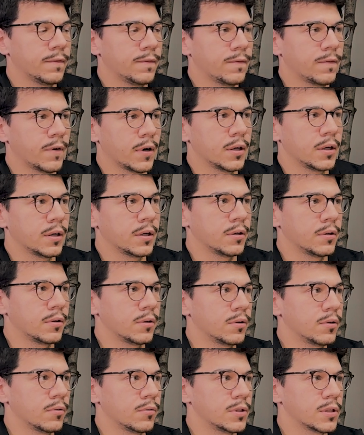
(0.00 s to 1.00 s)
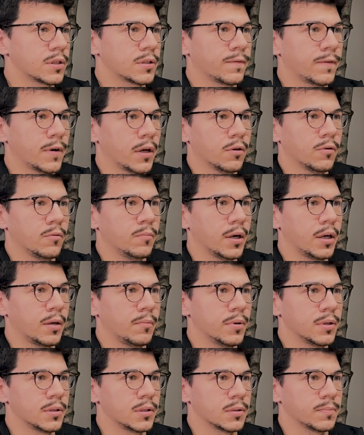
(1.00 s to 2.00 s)
I, just follow my
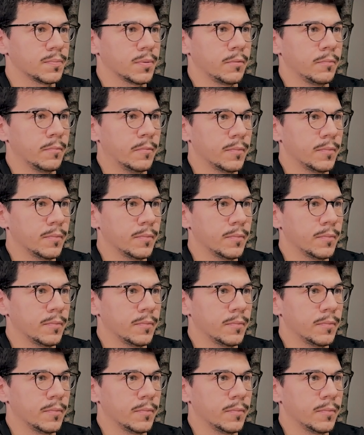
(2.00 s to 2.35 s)
business plan